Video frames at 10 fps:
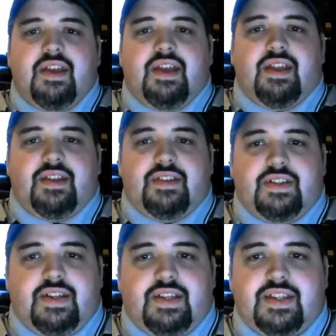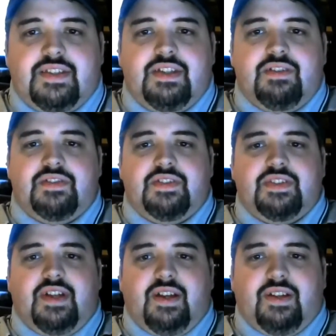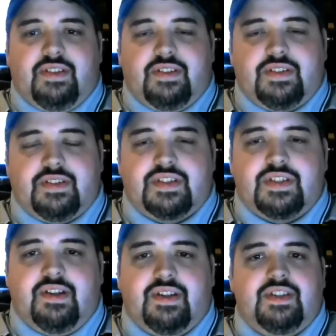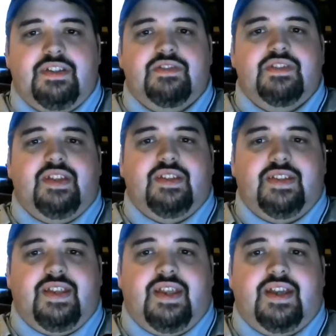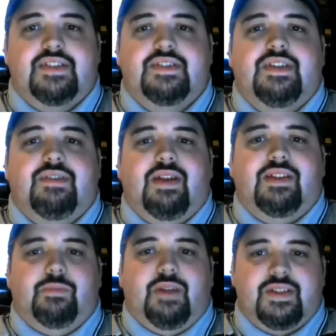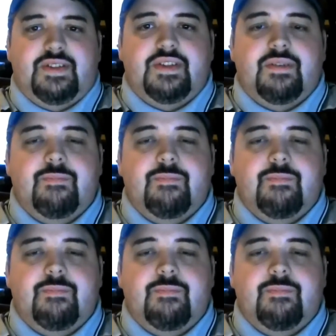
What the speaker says: And it continues the style. The style continues today as the Radlermass.